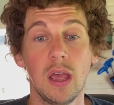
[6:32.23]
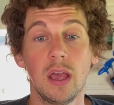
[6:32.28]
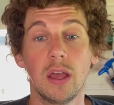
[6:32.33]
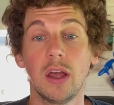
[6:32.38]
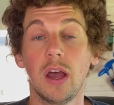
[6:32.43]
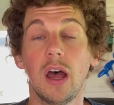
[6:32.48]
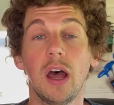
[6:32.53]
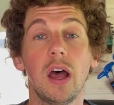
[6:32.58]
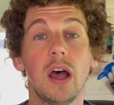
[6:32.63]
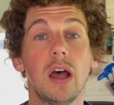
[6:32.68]

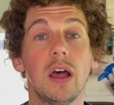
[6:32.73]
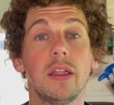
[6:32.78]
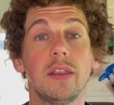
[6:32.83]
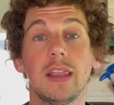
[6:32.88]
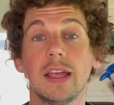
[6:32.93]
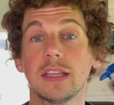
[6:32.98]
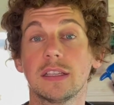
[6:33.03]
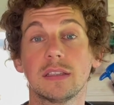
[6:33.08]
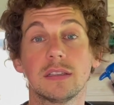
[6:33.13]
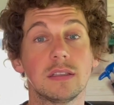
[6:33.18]

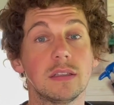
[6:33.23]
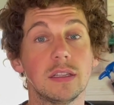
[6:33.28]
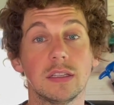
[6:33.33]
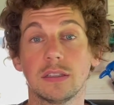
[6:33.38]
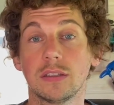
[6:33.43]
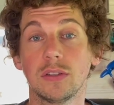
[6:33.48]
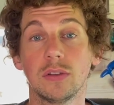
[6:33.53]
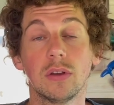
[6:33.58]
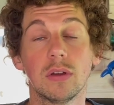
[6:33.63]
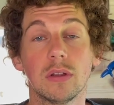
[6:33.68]

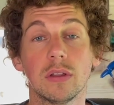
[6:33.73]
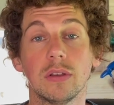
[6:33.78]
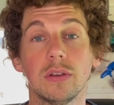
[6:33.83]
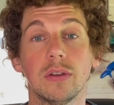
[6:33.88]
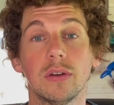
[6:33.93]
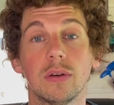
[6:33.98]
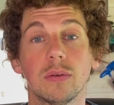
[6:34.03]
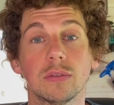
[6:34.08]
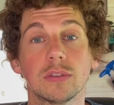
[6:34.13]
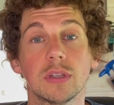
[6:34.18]
It's
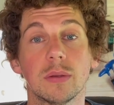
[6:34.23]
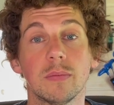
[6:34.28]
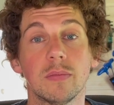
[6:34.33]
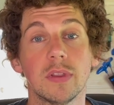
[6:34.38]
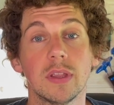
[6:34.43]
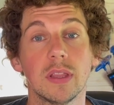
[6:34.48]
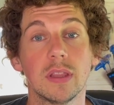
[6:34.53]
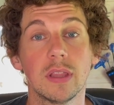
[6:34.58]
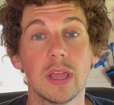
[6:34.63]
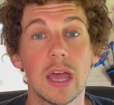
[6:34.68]
not
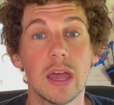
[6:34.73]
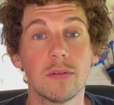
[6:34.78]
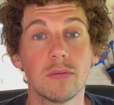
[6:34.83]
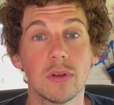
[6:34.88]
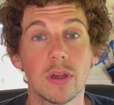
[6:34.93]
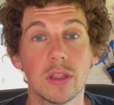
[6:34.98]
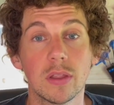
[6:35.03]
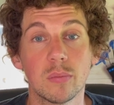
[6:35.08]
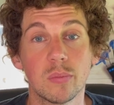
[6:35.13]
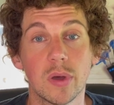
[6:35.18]
something that every
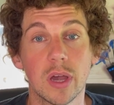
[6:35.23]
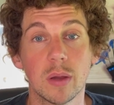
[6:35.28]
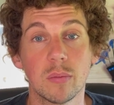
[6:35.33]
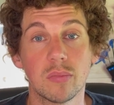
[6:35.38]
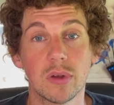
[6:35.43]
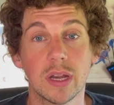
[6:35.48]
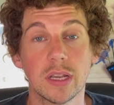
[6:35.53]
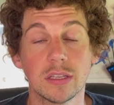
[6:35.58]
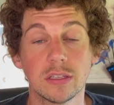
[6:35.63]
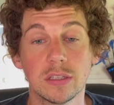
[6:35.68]
other bike
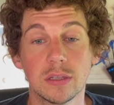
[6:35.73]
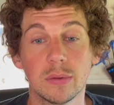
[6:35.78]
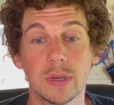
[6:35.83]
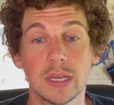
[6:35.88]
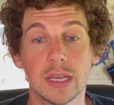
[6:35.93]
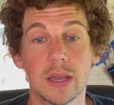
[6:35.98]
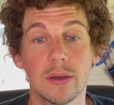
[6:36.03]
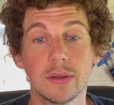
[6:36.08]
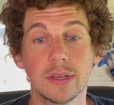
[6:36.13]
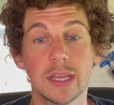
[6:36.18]
brand is doing
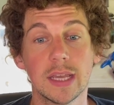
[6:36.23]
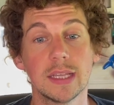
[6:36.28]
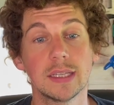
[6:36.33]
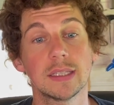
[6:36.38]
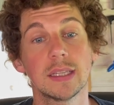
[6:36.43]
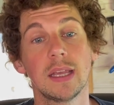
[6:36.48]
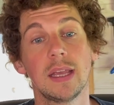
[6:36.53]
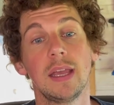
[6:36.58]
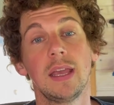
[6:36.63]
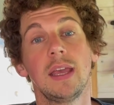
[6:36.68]
nowadays.
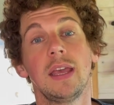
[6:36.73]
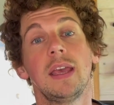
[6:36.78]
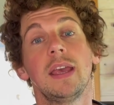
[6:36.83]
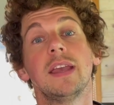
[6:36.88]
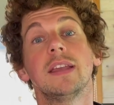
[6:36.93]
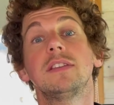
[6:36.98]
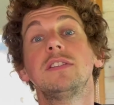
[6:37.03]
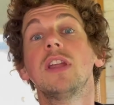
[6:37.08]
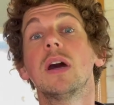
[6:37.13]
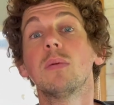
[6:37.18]

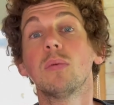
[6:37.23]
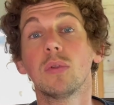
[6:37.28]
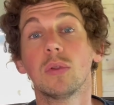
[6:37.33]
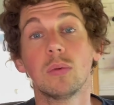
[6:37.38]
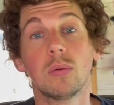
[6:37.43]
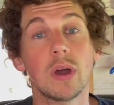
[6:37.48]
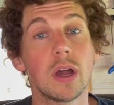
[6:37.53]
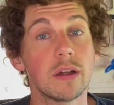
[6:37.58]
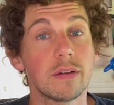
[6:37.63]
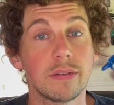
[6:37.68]
It's double the
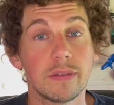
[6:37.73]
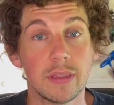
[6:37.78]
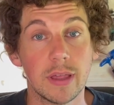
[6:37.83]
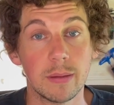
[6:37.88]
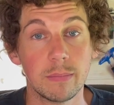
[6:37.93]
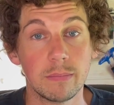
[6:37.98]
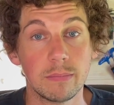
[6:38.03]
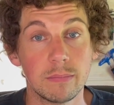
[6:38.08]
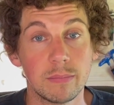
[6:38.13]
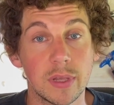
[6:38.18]
work for
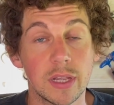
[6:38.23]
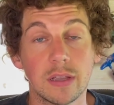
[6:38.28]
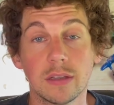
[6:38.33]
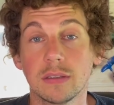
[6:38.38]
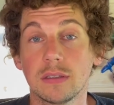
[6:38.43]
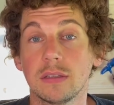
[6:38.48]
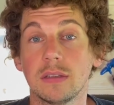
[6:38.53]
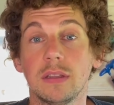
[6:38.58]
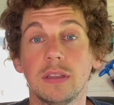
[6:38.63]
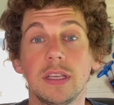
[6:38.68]
them
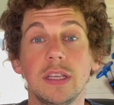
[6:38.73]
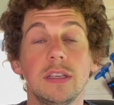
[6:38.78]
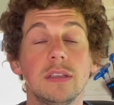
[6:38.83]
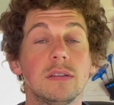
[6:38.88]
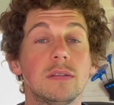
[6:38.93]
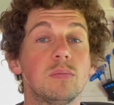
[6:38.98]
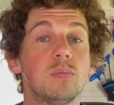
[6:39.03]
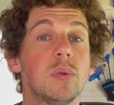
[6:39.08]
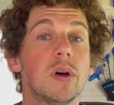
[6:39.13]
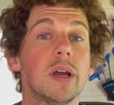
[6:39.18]
because
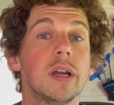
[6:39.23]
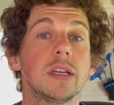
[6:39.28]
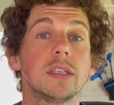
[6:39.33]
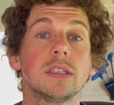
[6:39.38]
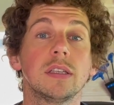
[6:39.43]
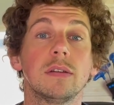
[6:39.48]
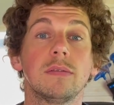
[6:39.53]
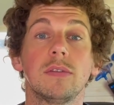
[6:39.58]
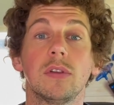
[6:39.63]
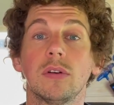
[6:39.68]
these bikes
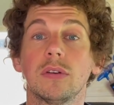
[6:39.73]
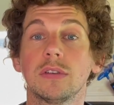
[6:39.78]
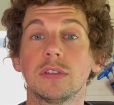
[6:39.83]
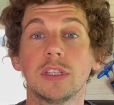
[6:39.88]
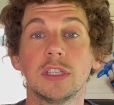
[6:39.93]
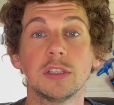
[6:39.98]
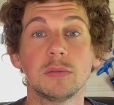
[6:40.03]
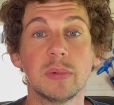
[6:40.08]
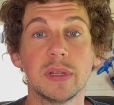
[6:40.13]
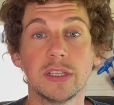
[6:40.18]
have long
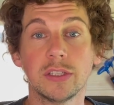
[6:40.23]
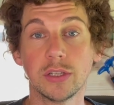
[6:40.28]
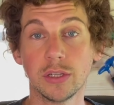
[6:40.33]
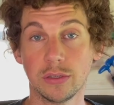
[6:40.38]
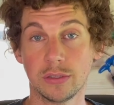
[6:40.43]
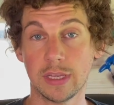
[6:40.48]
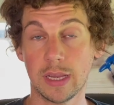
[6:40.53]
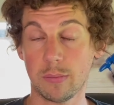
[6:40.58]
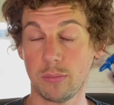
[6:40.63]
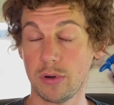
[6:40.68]
since been two
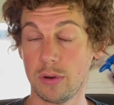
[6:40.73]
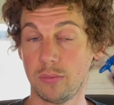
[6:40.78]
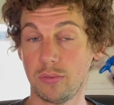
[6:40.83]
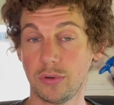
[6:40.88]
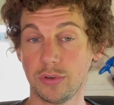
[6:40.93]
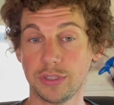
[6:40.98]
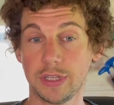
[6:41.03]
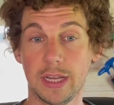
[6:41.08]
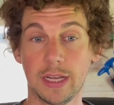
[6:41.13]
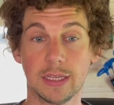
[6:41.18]
separate
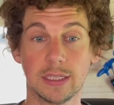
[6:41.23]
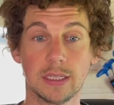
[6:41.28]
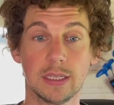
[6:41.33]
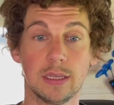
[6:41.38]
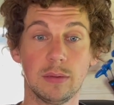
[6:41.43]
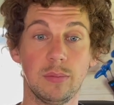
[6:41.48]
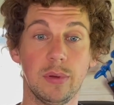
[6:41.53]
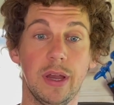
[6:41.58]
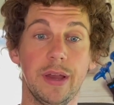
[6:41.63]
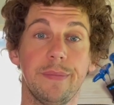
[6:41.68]

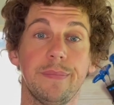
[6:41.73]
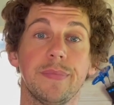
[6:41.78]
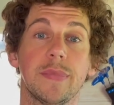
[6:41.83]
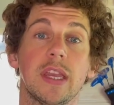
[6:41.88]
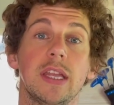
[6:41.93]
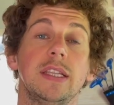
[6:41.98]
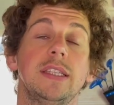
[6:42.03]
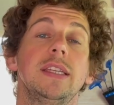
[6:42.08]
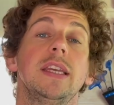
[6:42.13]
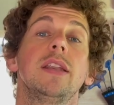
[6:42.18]
projects, but
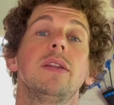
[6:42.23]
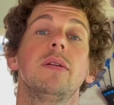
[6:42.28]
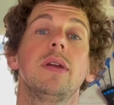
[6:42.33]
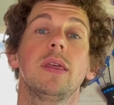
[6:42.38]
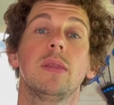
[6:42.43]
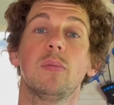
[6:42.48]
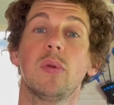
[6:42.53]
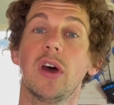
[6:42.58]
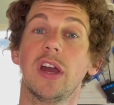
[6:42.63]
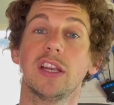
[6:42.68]
considering
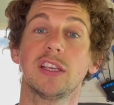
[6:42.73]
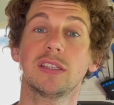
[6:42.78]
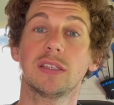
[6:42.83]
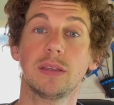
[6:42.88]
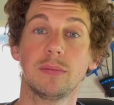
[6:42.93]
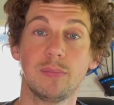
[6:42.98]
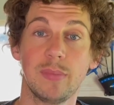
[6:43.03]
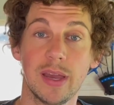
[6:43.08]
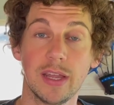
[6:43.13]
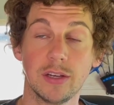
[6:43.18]
the bike's
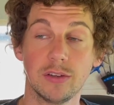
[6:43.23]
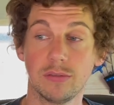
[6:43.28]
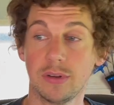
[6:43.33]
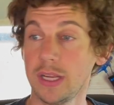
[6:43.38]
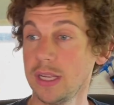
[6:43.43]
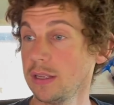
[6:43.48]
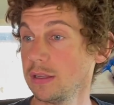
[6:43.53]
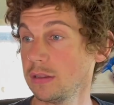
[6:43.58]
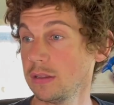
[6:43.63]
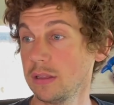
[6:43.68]

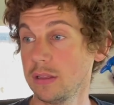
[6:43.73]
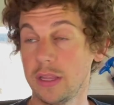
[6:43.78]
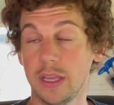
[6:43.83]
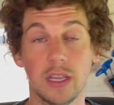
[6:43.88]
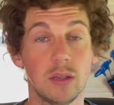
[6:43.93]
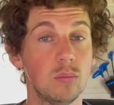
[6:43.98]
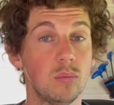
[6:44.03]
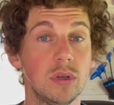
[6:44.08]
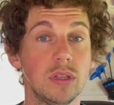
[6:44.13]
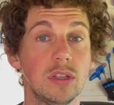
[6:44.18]
pedigree, they
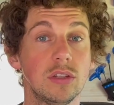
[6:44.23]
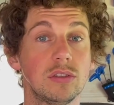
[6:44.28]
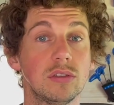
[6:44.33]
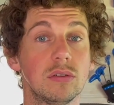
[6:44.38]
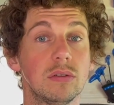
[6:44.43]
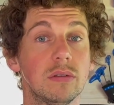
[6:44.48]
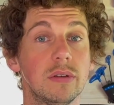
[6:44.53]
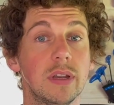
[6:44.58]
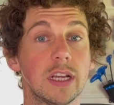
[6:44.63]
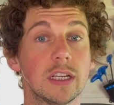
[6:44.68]
could win the
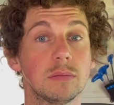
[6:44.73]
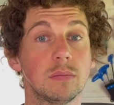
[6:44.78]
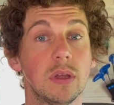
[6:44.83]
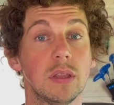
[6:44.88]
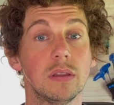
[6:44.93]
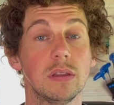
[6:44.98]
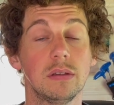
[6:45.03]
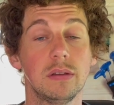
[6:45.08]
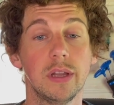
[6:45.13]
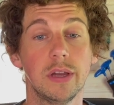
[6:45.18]
Tour next
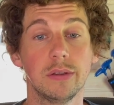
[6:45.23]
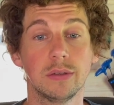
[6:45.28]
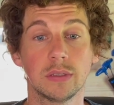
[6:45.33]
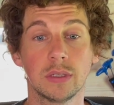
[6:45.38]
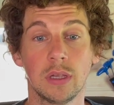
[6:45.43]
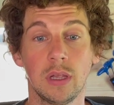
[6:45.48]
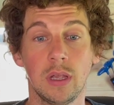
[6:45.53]
month, who knows?